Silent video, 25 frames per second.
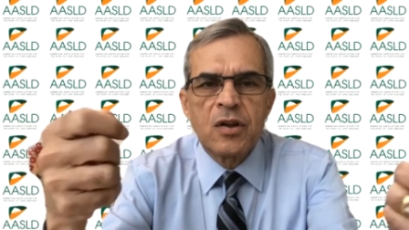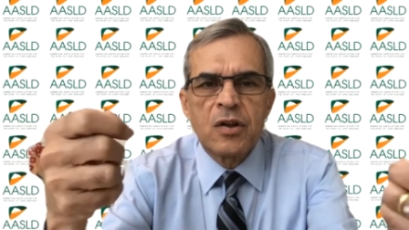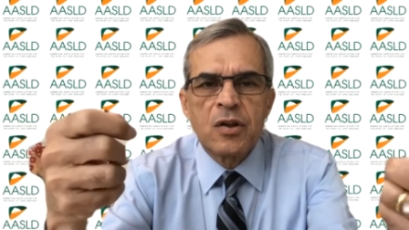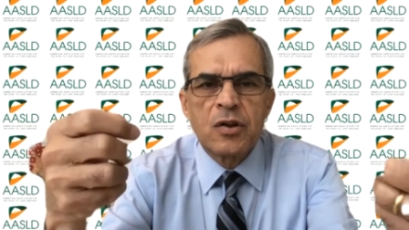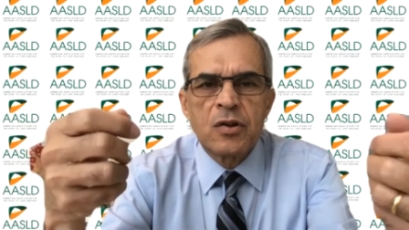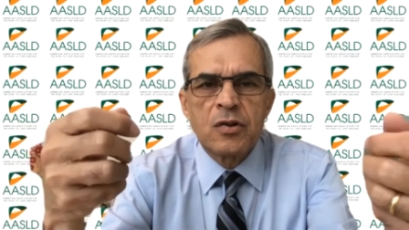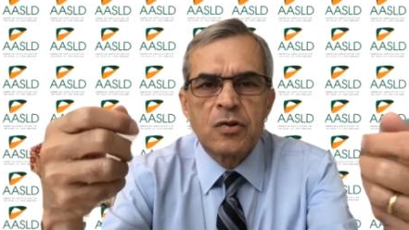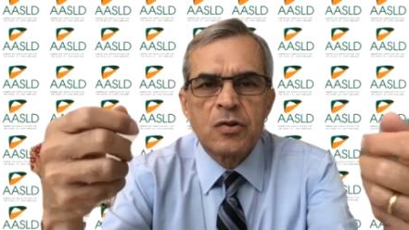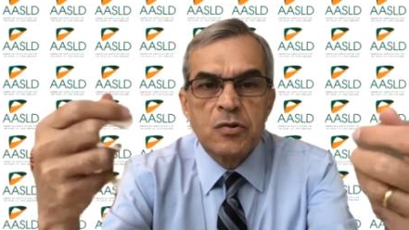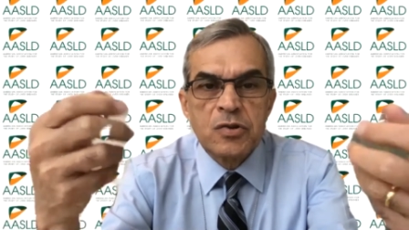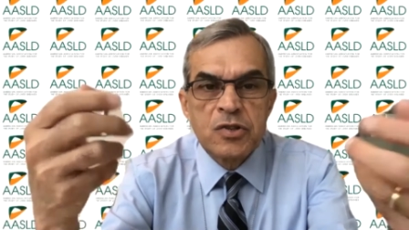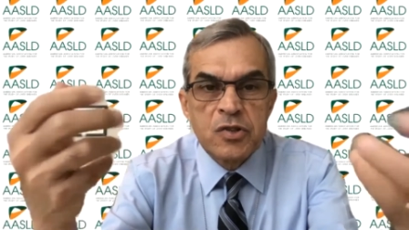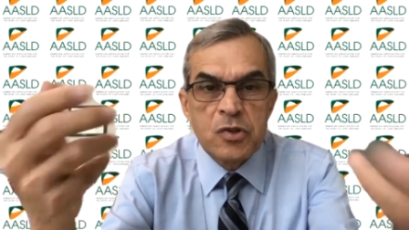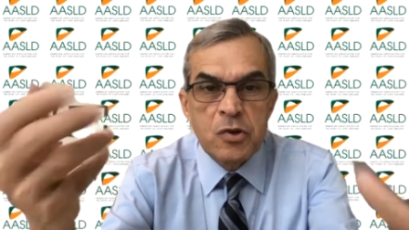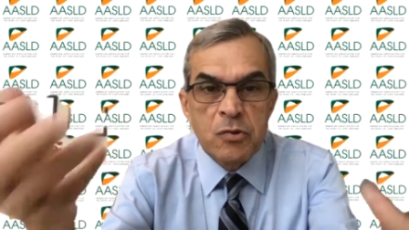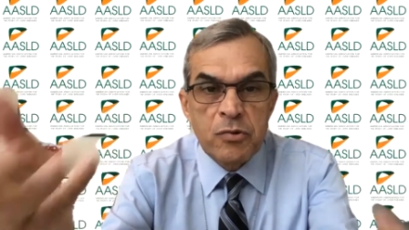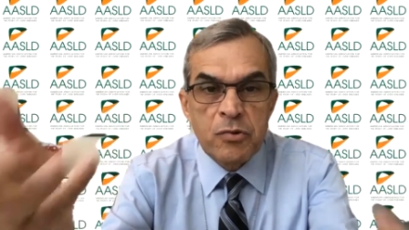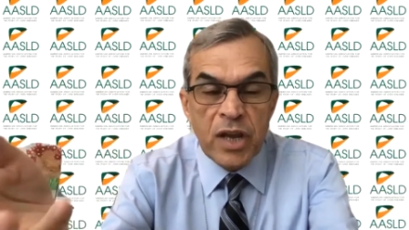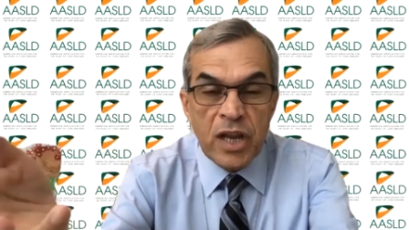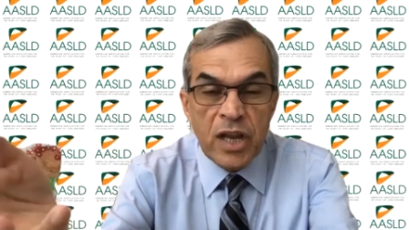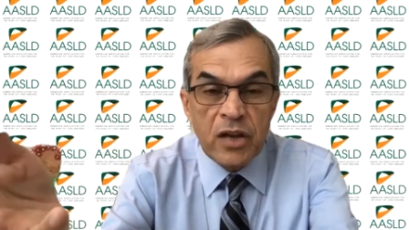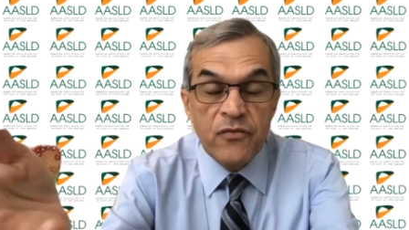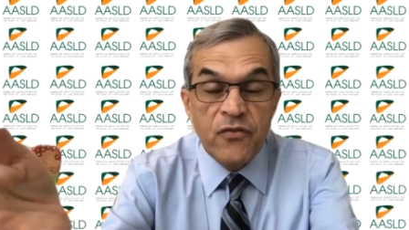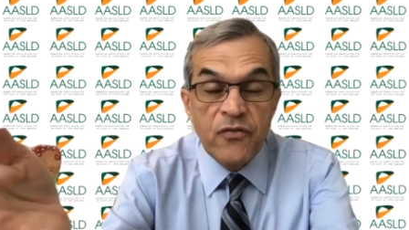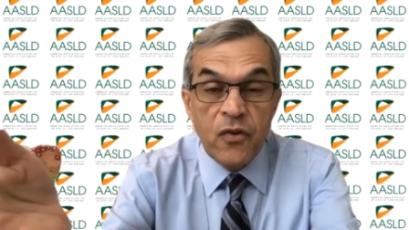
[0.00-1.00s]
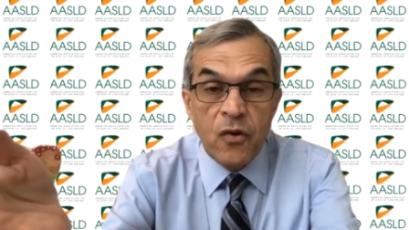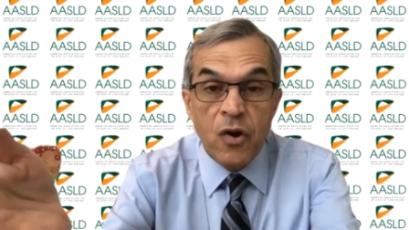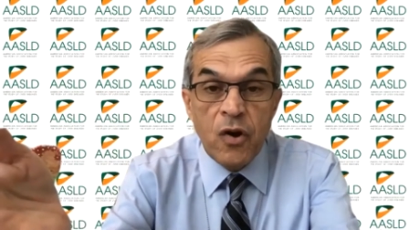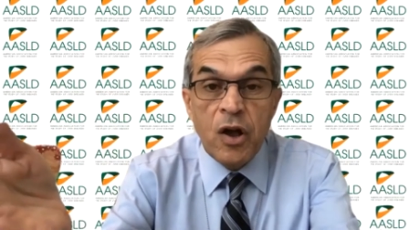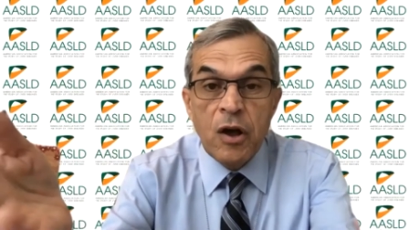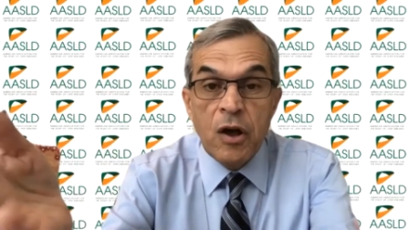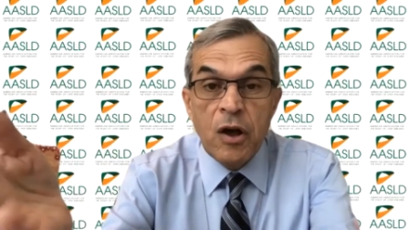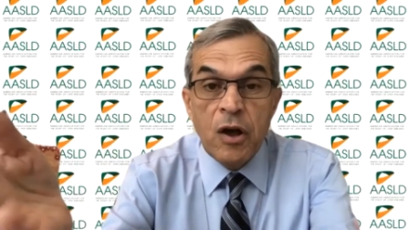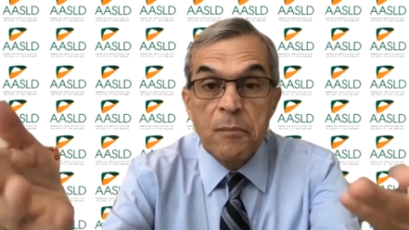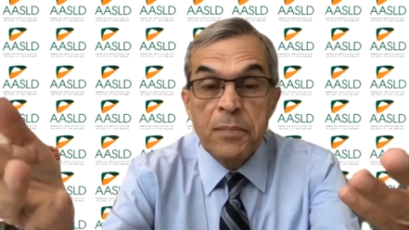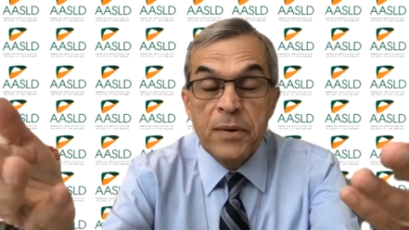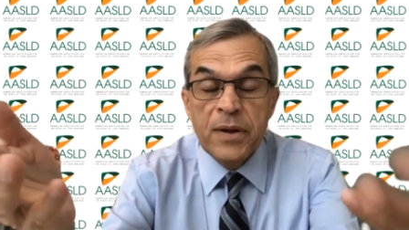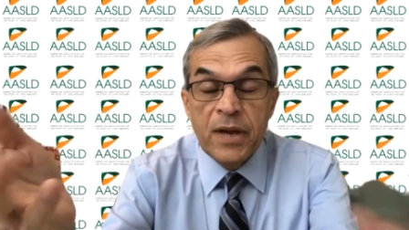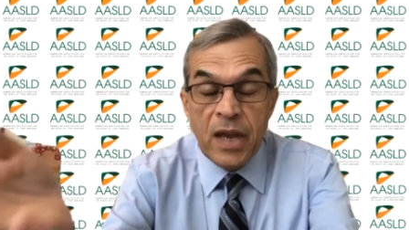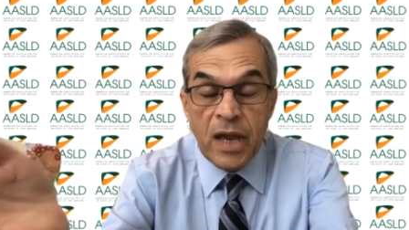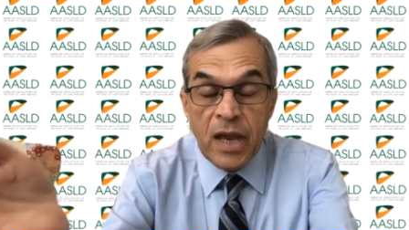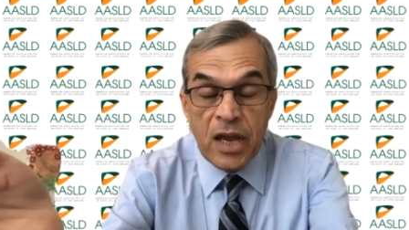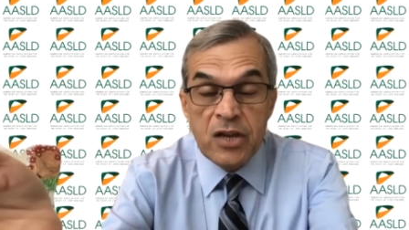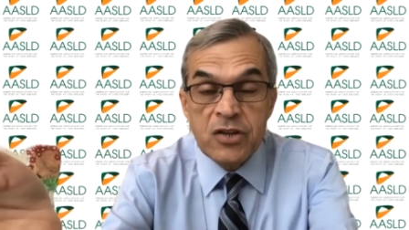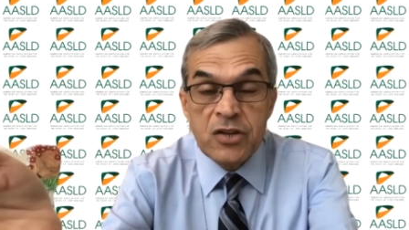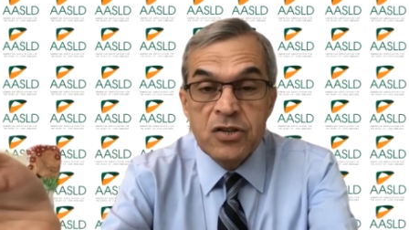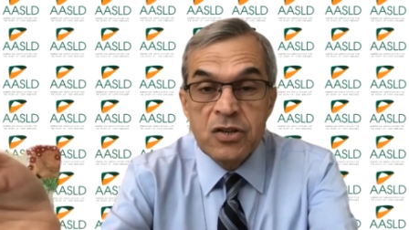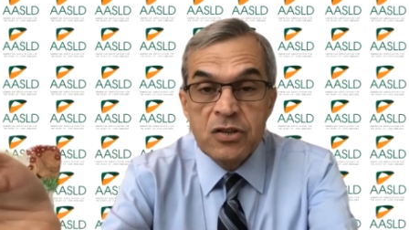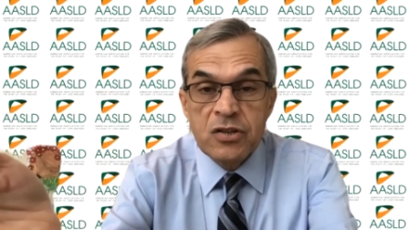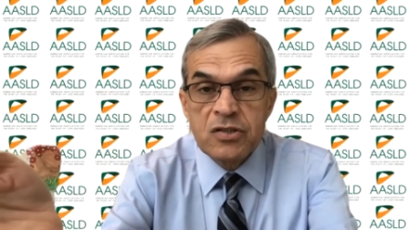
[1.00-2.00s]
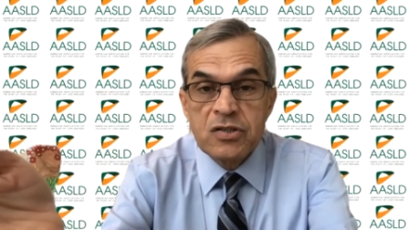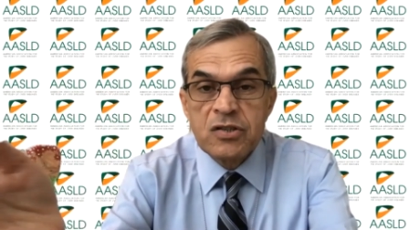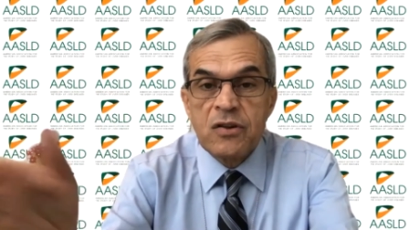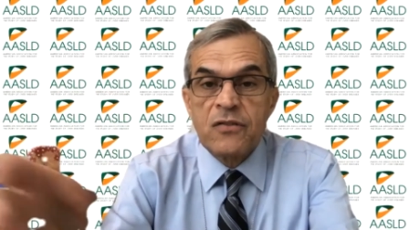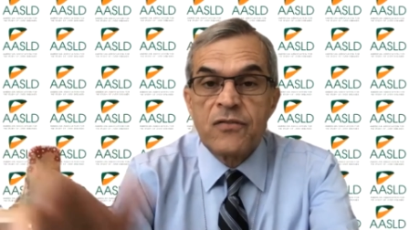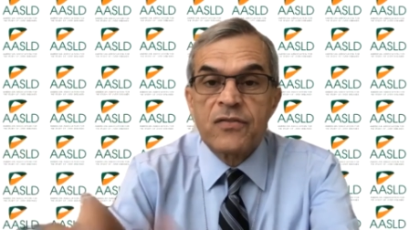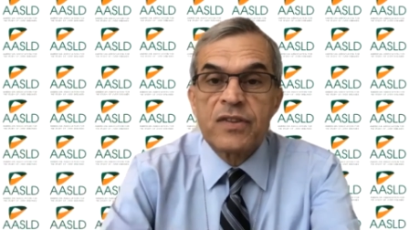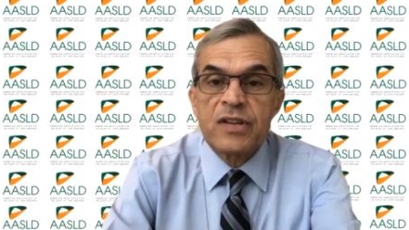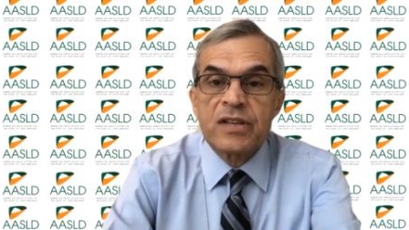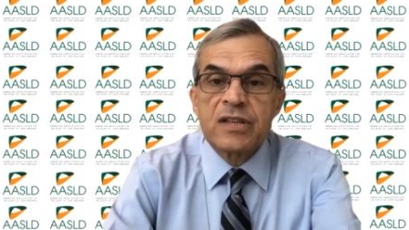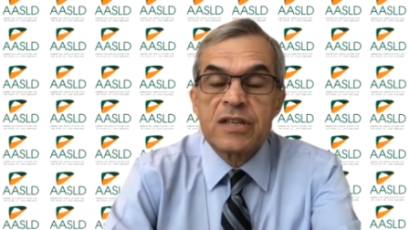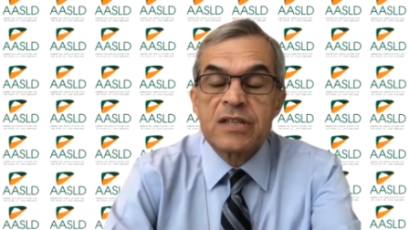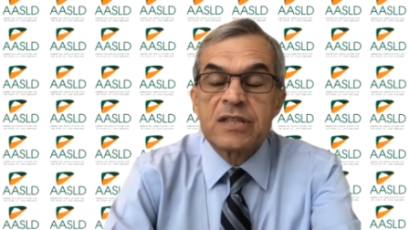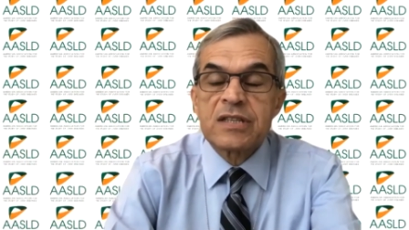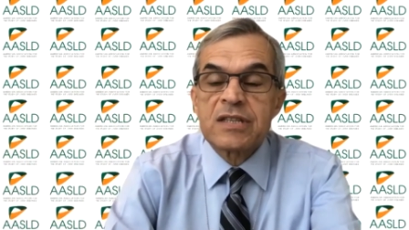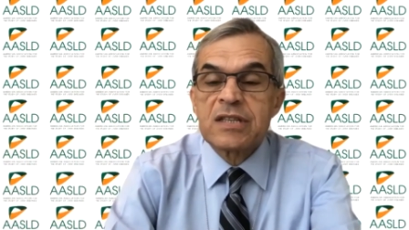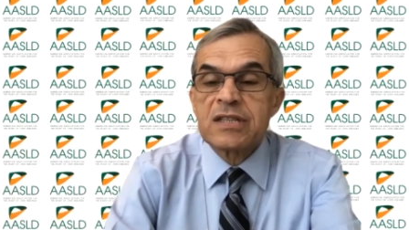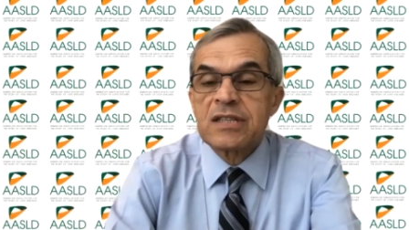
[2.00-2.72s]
to screen for complications of the disease,